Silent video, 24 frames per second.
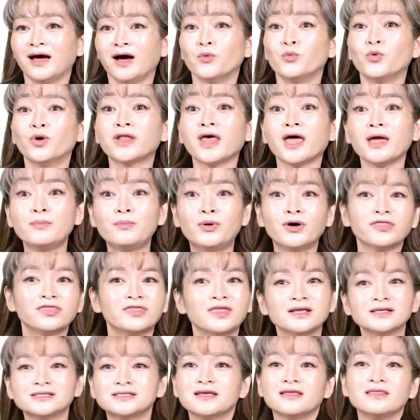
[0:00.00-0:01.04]
would I put
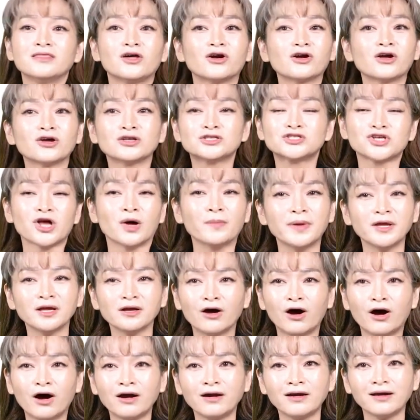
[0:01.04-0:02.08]
things in their shopping
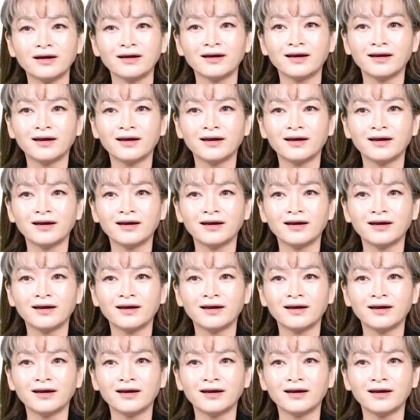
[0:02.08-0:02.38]
cart?